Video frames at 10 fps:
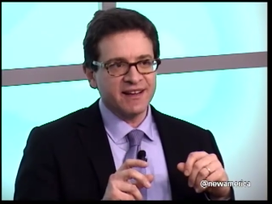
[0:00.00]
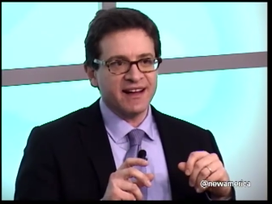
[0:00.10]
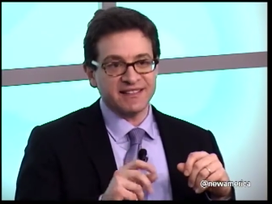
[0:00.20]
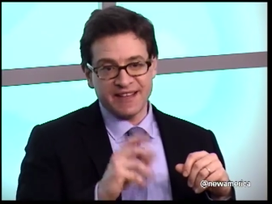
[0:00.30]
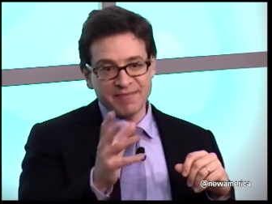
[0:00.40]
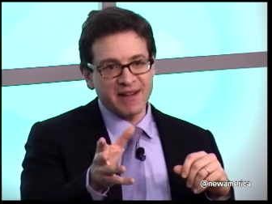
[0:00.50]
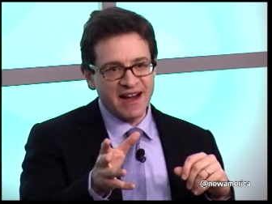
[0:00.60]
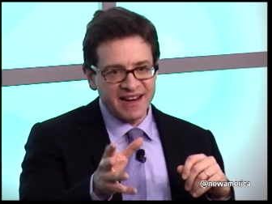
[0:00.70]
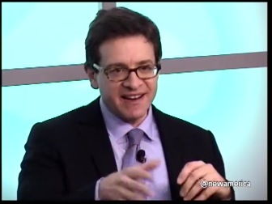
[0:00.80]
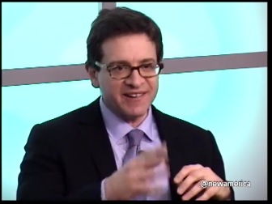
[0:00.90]
some
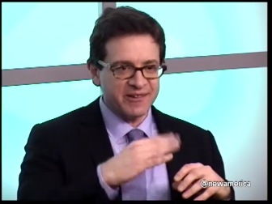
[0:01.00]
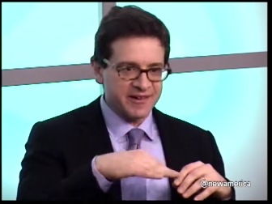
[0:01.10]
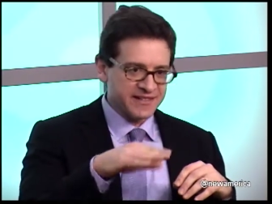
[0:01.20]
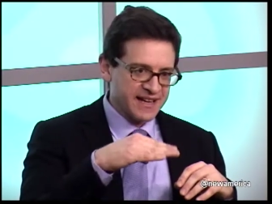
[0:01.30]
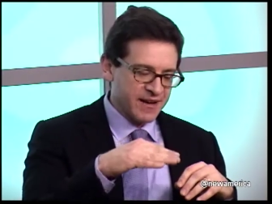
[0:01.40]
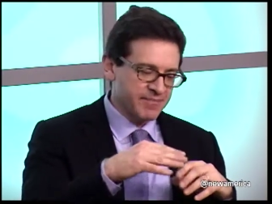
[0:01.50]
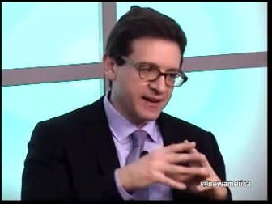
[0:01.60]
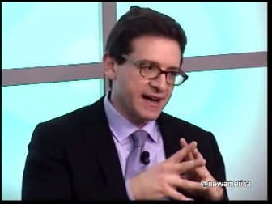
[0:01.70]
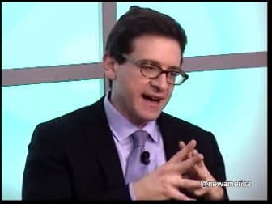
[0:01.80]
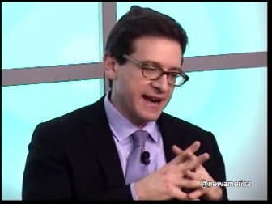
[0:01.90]
gutted or some
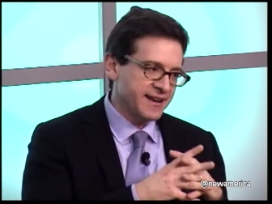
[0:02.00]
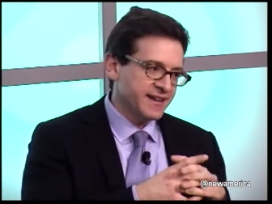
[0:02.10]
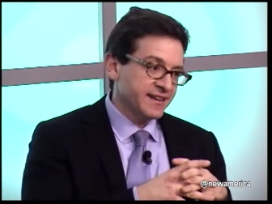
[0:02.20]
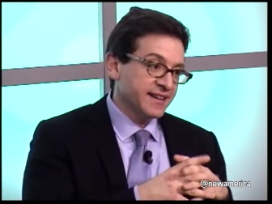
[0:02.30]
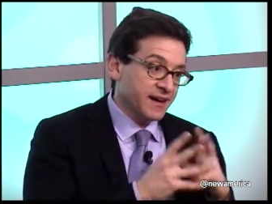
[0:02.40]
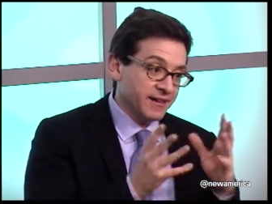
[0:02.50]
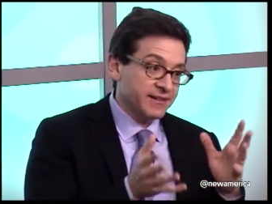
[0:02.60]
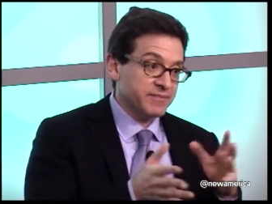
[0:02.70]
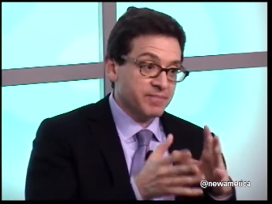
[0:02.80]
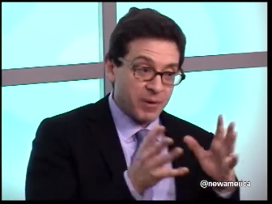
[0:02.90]
cut. You know,
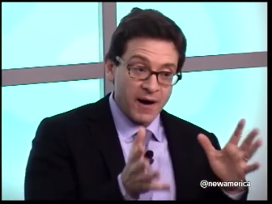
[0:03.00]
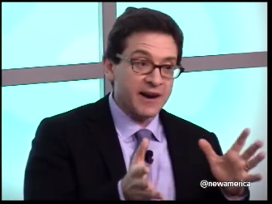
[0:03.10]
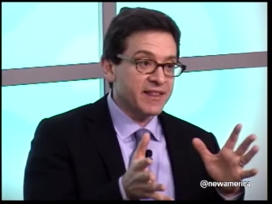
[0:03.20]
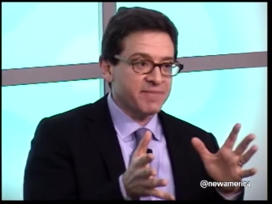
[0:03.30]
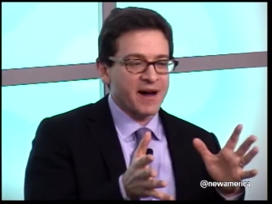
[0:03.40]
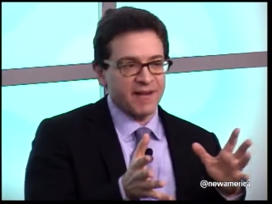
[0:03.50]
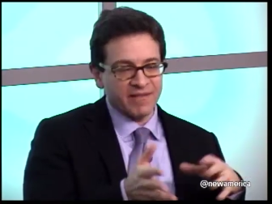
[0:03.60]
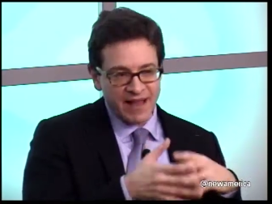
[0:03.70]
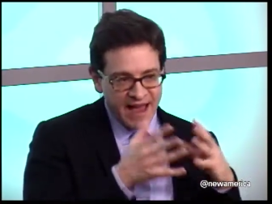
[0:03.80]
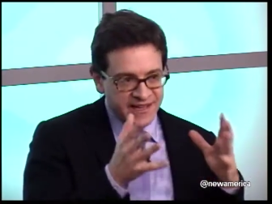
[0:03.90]
part of the
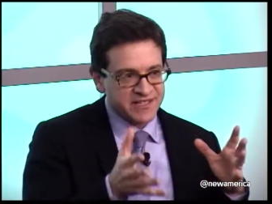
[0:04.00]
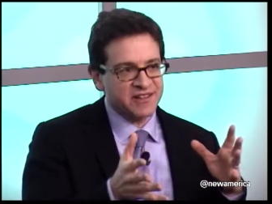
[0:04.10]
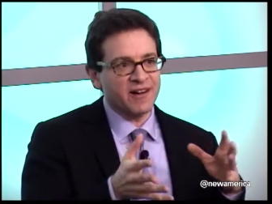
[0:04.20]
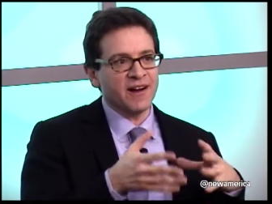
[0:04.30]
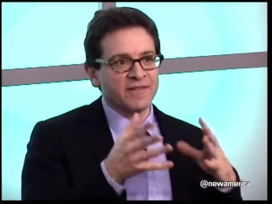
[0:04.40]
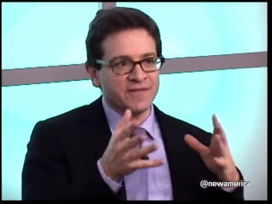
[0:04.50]
poverty, Head Start,